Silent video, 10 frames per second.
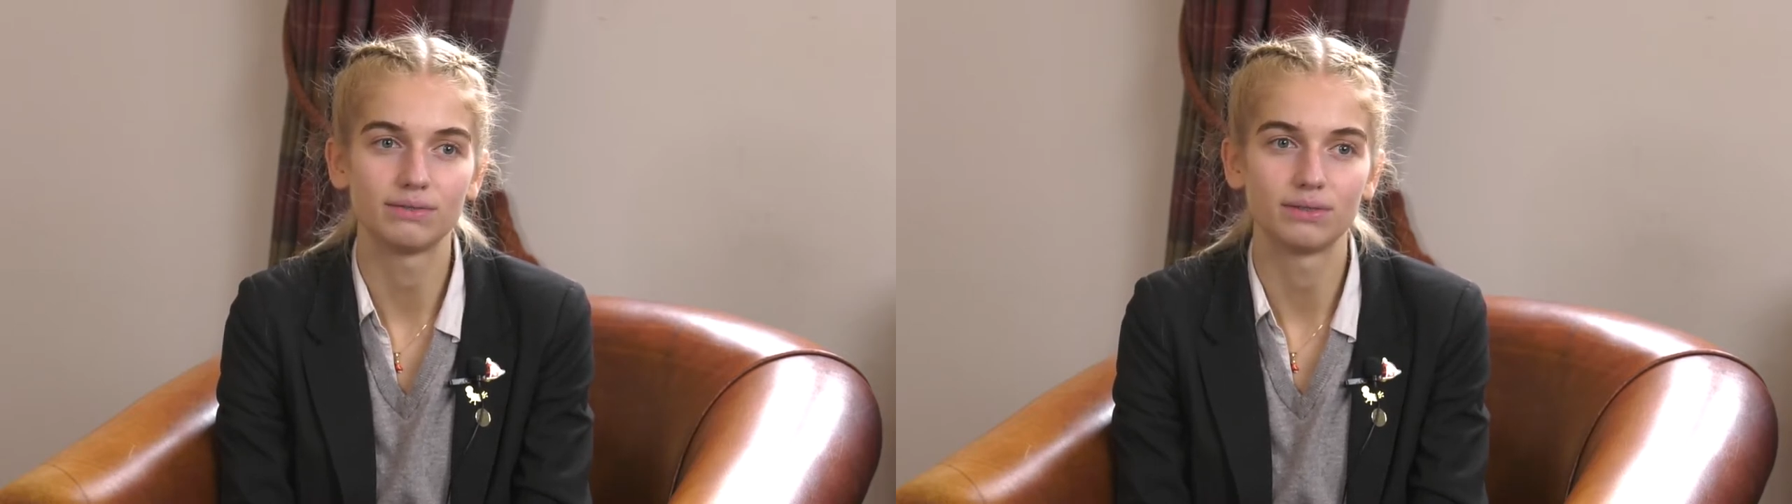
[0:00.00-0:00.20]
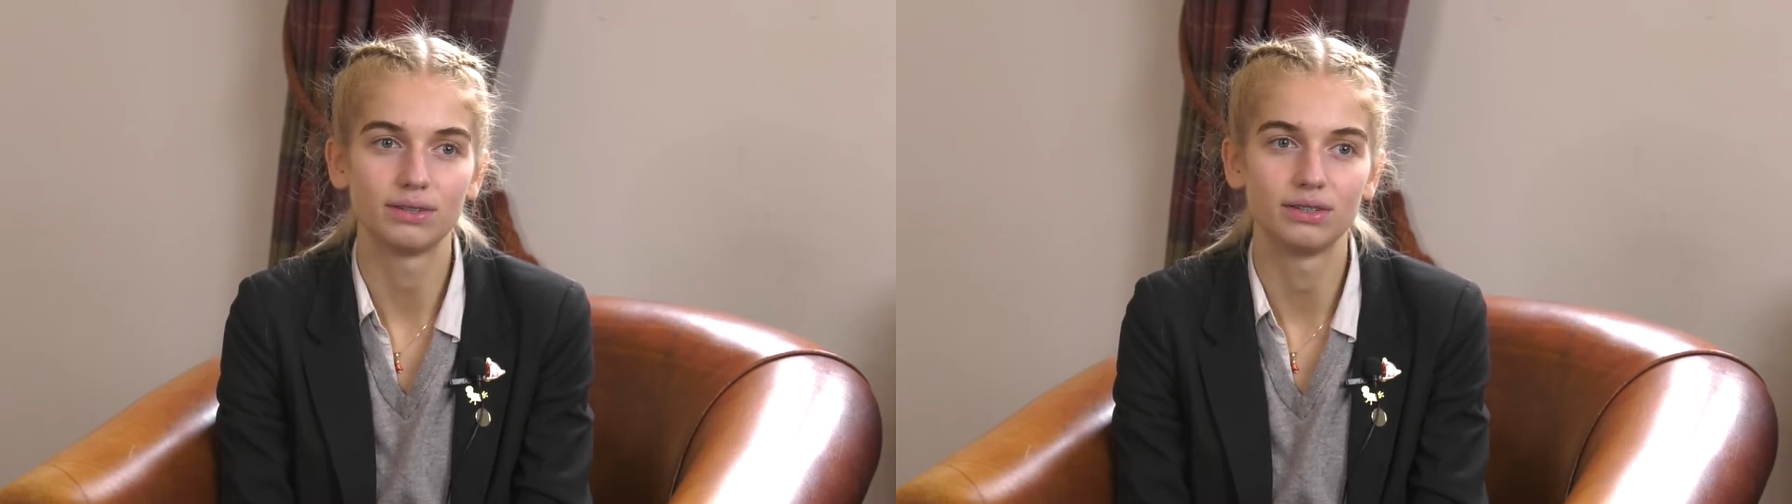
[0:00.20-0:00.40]

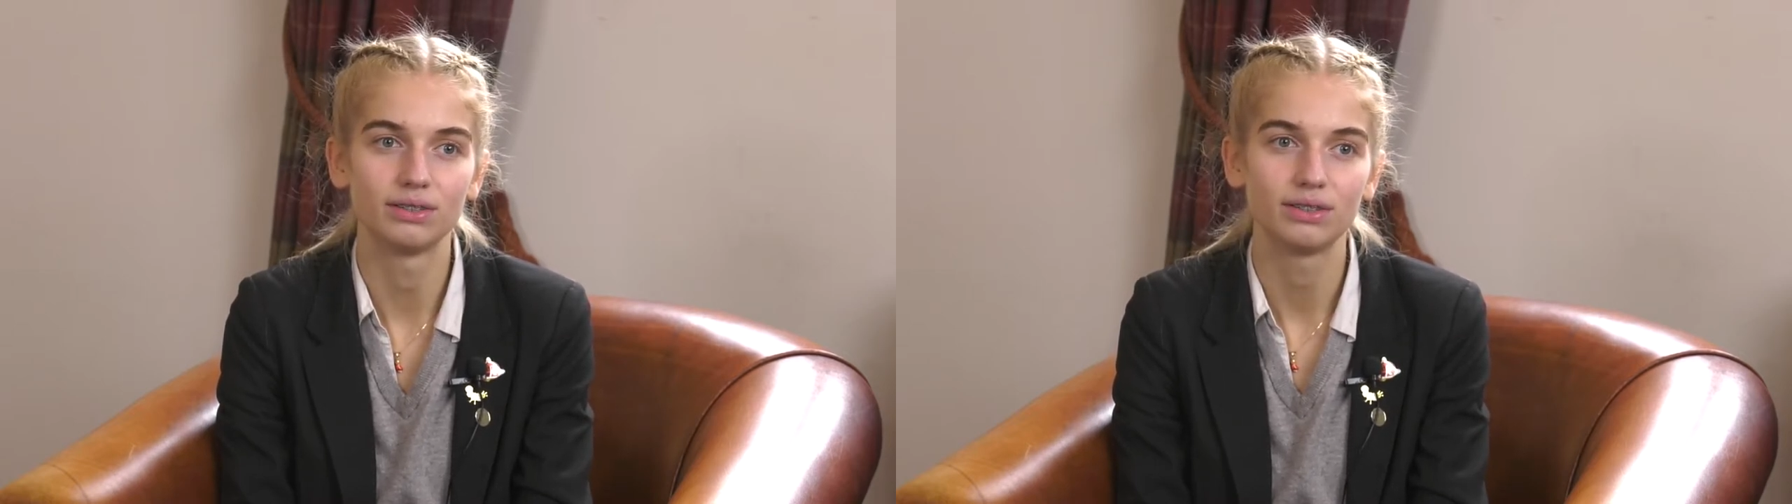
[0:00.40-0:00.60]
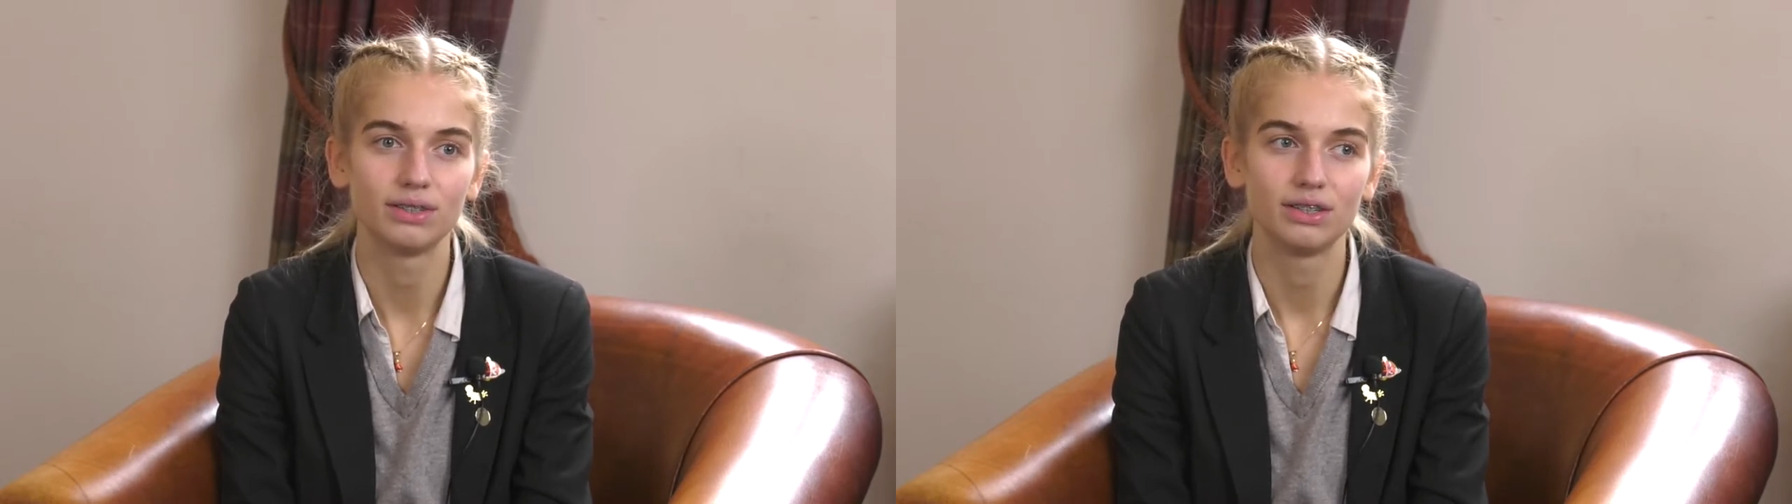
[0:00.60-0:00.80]
for
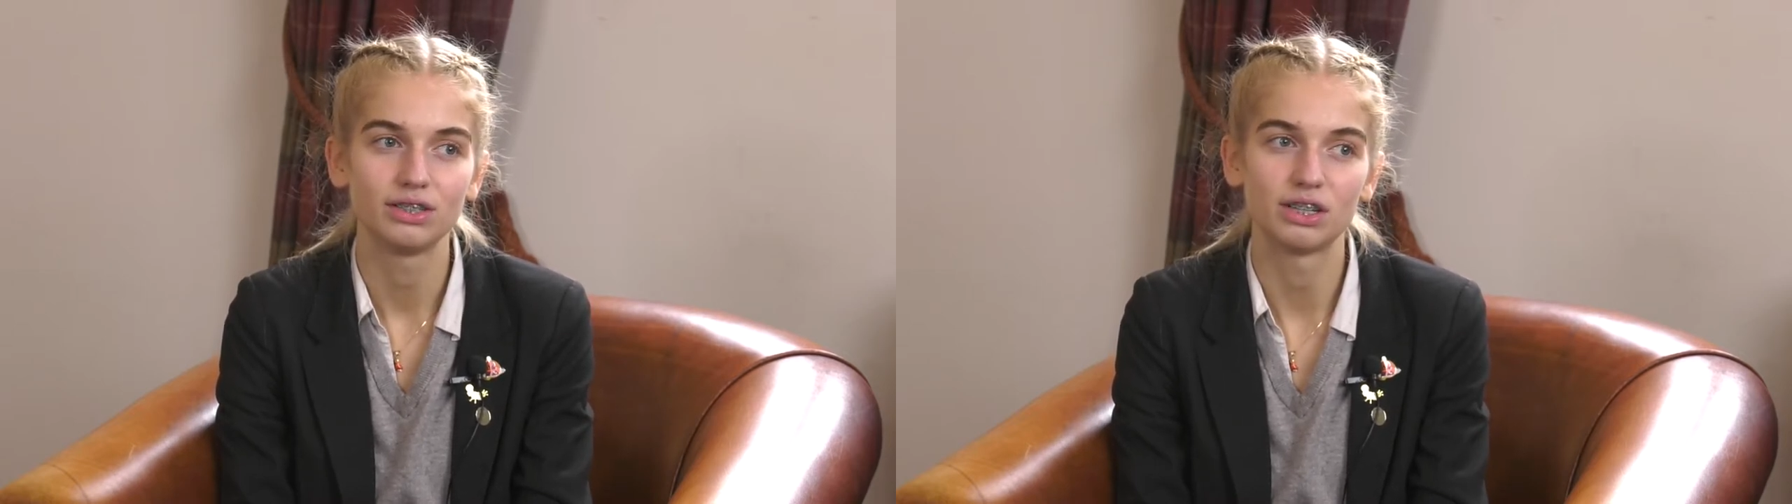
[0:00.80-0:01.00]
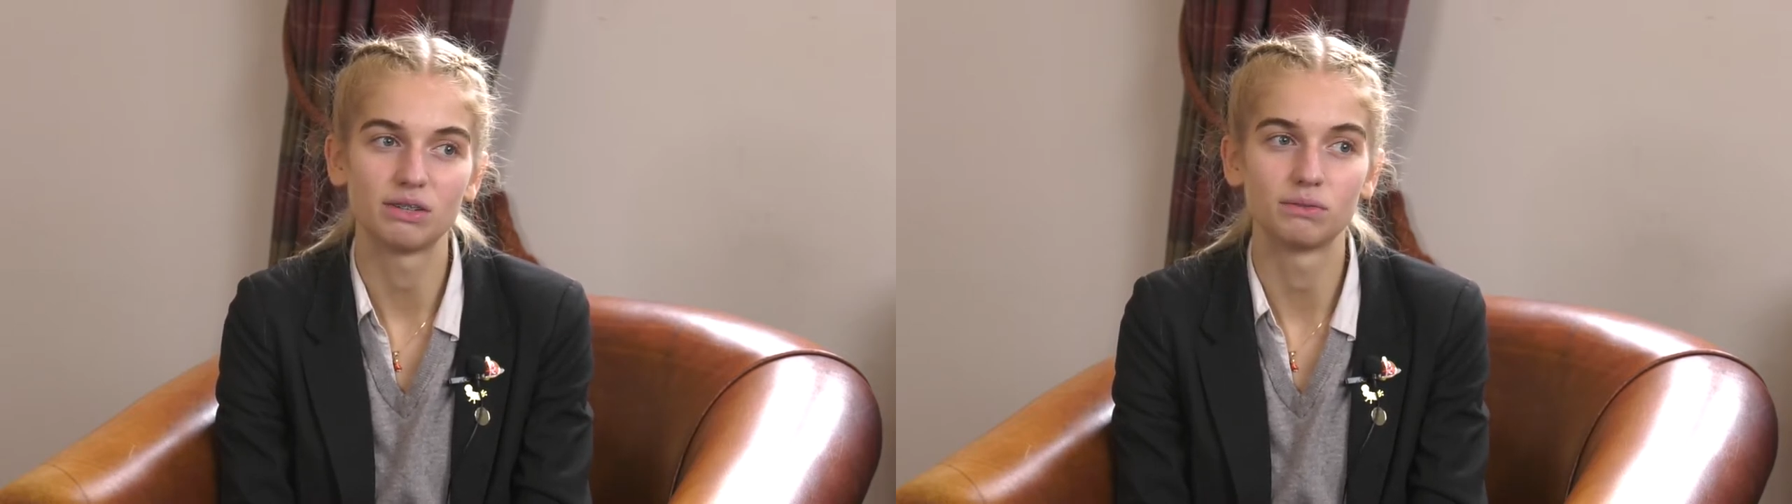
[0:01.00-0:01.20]

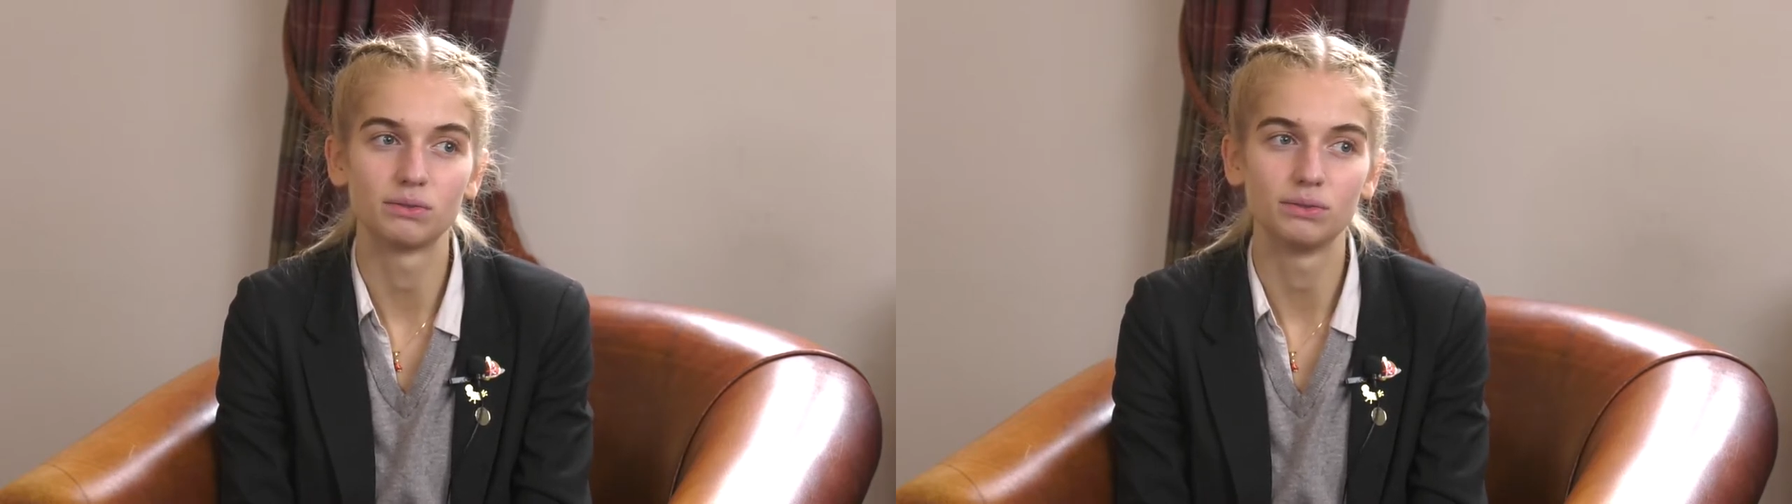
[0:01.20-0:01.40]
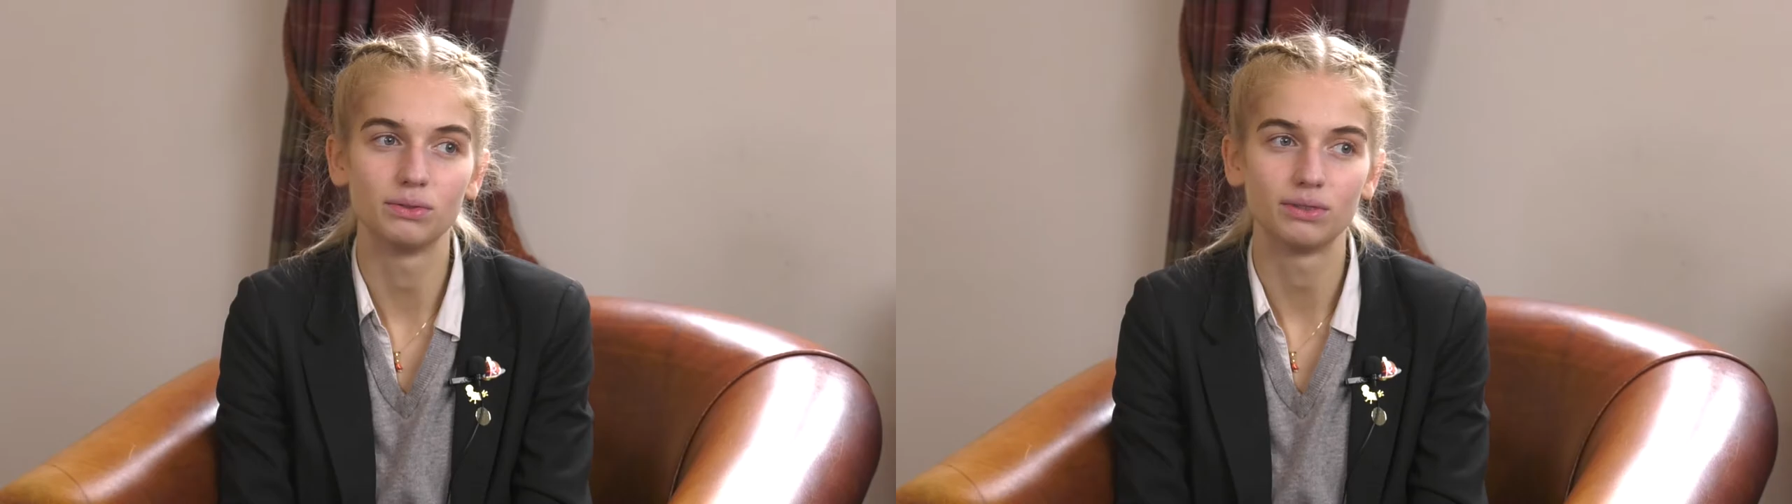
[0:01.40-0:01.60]
general